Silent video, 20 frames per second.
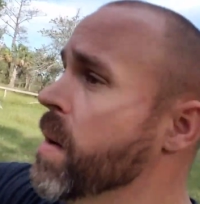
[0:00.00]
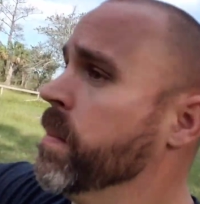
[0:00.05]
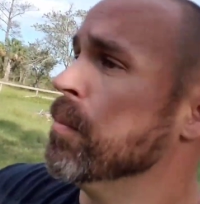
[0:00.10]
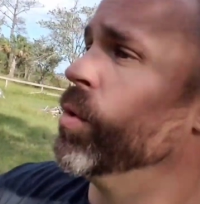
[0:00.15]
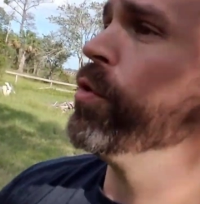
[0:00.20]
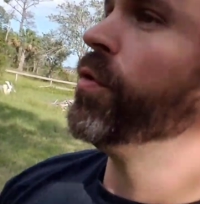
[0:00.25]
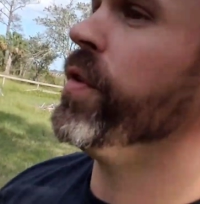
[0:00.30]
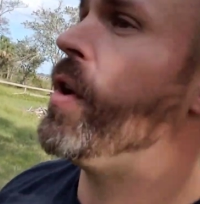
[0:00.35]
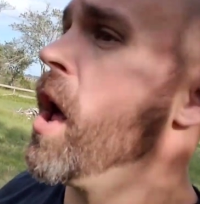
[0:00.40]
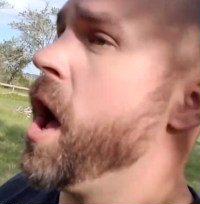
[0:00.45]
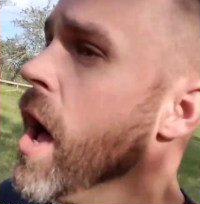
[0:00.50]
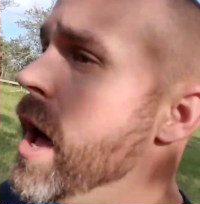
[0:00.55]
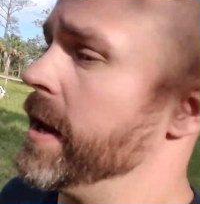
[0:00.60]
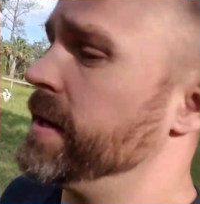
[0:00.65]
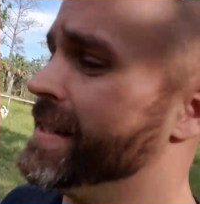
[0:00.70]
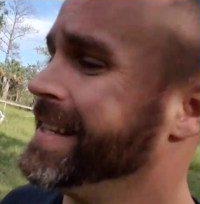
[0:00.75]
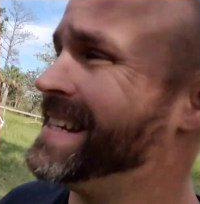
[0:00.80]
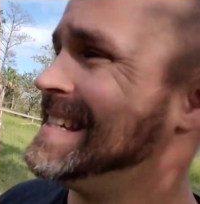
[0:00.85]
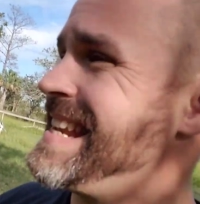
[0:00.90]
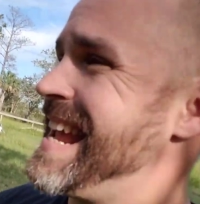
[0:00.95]
Moving on,
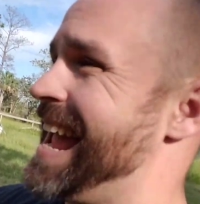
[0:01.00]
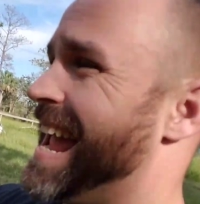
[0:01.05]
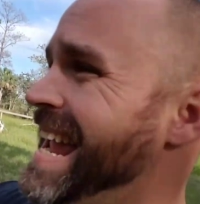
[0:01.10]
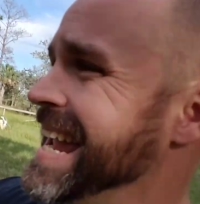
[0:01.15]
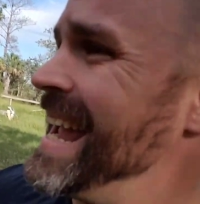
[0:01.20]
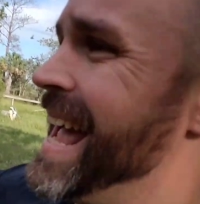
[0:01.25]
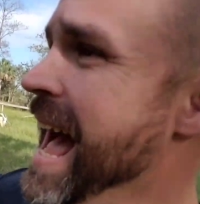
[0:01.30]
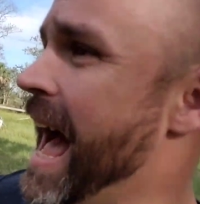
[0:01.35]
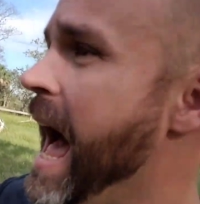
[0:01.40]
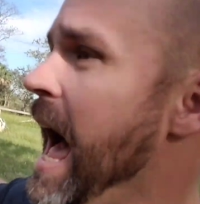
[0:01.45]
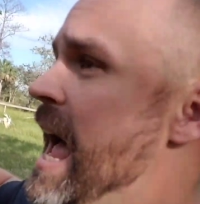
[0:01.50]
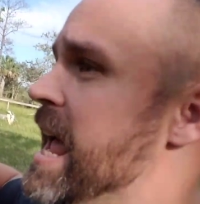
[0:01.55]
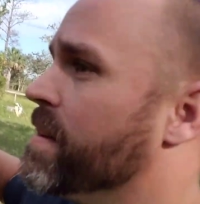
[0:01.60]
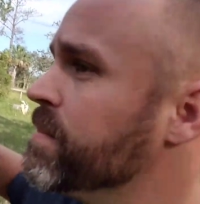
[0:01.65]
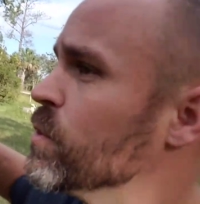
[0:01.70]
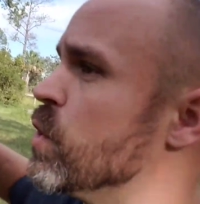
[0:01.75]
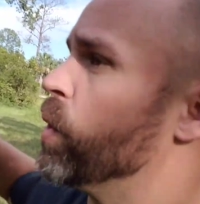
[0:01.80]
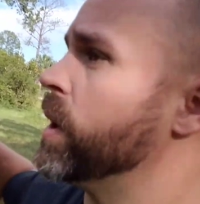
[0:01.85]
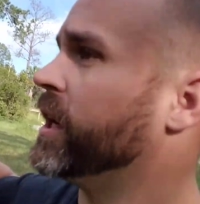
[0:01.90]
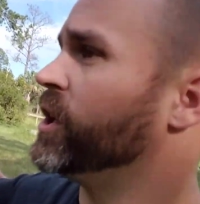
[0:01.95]
today I
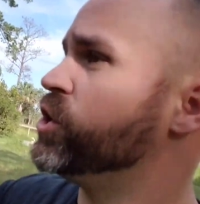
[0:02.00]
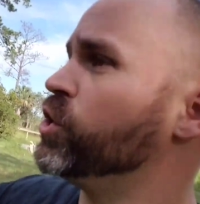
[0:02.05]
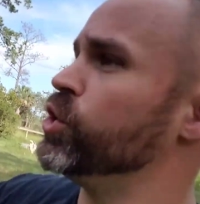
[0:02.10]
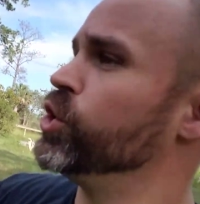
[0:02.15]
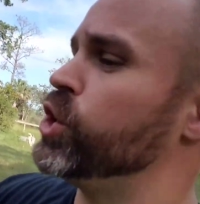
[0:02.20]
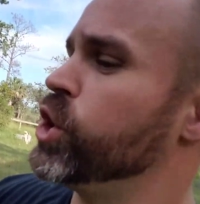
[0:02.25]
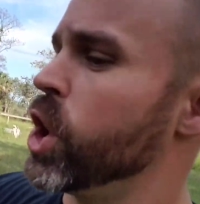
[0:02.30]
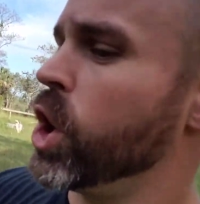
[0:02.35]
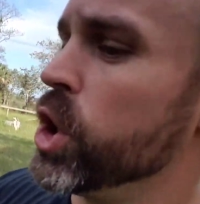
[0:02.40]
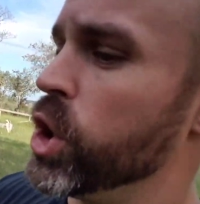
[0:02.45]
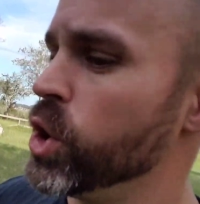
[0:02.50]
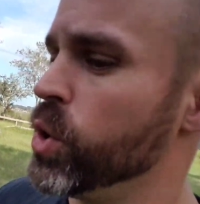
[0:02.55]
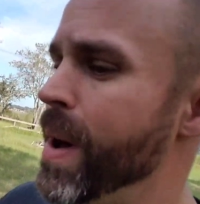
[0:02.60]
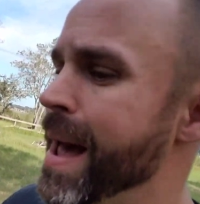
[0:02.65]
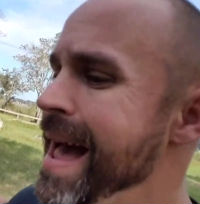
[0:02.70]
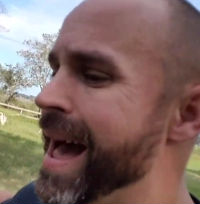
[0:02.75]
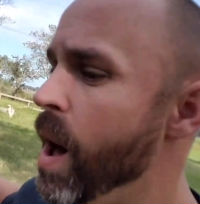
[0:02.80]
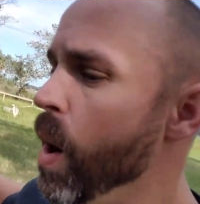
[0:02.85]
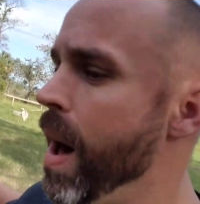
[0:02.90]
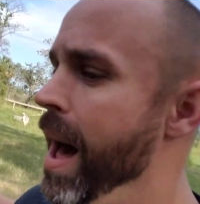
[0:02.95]
am going to show you
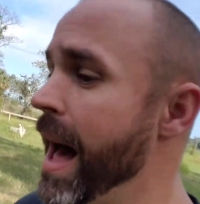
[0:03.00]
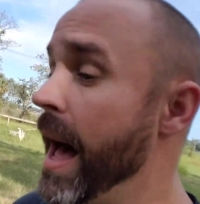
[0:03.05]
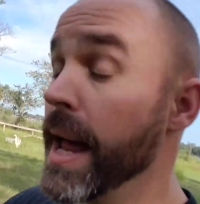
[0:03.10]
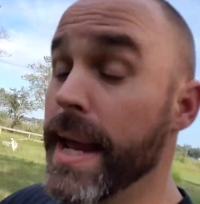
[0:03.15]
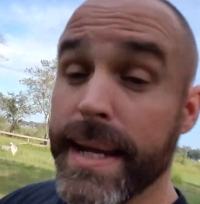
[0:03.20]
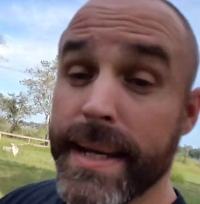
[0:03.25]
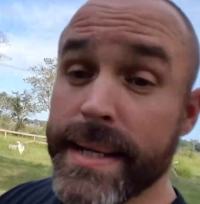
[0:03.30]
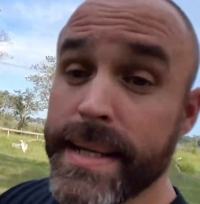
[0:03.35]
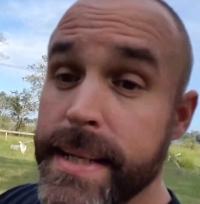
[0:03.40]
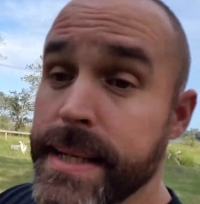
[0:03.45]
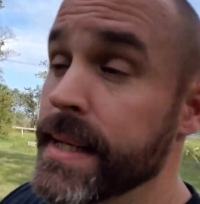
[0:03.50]
how I